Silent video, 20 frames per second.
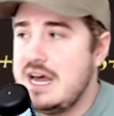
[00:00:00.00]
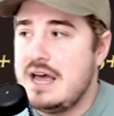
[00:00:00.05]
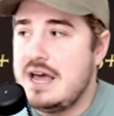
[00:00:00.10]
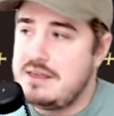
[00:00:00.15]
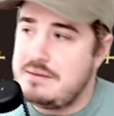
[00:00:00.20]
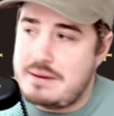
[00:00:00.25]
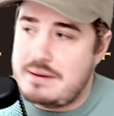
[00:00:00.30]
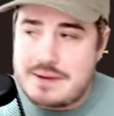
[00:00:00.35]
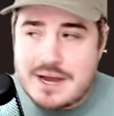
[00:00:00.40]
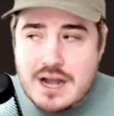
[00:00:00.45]
and
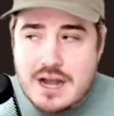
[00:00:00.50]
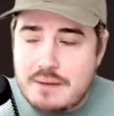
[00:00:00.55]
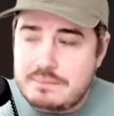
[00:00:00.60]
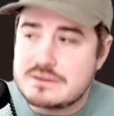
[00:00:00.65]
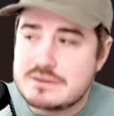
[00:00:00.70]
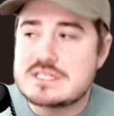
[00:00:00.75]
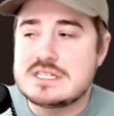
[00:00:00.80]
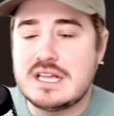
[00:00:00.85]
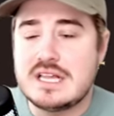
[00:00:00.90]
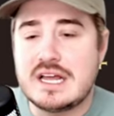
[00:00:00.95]
then maybe a
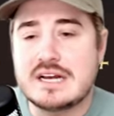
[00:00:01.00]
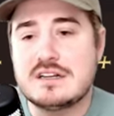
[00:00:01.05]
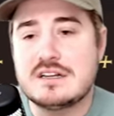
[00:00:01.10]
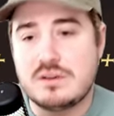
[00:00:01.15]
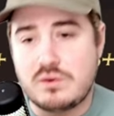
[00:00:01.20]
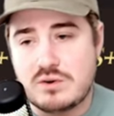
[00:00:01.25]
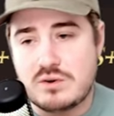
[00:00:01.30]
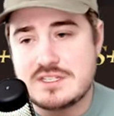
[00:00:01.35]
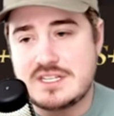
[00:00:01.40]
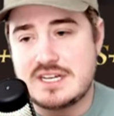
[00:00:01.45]
couple select
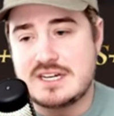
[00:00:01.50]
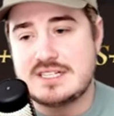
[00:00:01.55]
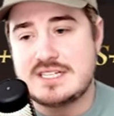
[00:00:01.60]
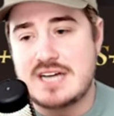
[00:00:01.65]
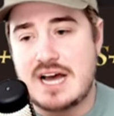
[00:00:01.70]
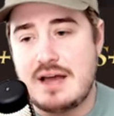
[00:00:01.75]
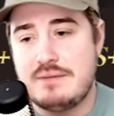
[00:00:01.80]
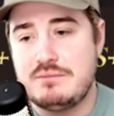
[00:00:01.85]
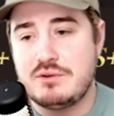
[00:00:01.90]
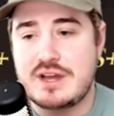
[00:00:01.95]
lords at a
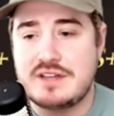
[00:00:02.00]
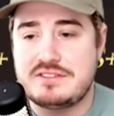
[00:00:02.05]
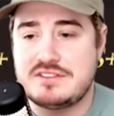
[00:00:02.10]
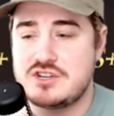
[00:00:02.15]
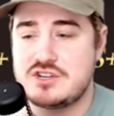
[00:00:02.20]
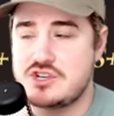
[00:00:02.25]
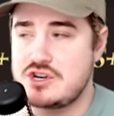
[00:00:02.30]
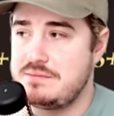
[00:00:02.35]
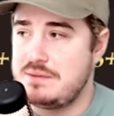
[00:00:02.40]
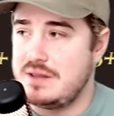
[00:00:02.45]
time, we'll get the
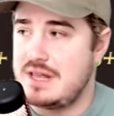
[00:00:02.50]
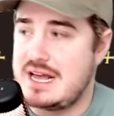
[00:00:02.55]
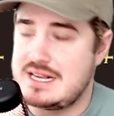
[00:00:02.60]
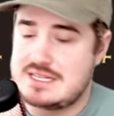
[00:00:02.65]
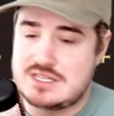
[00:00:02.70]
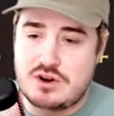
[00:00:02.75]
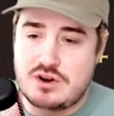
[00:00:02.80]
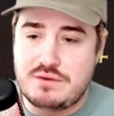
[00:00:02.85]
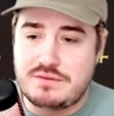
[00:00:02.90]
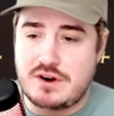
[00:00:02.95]
triple
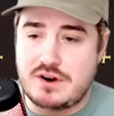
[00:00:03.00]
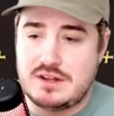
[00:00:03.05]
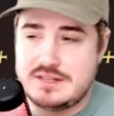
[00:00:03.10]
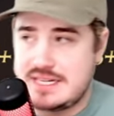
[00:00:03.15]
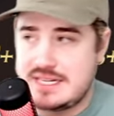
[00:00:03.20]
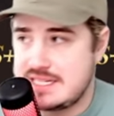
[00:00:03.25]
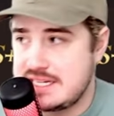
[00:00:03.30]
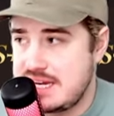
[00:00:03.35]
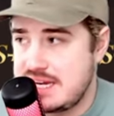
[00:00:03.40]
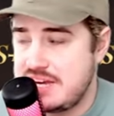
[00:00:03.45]
S overall
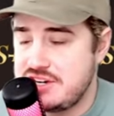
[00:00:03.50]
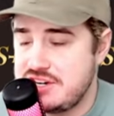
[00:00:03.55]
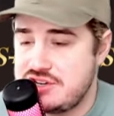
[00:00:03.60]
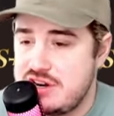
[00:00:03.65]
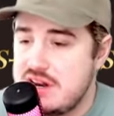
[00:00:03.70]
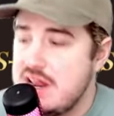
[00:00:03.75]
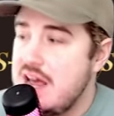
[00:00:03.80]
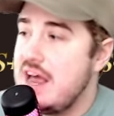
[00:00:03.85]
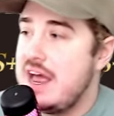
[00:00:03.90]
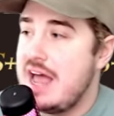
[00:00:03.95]

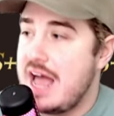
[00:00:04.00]
designation.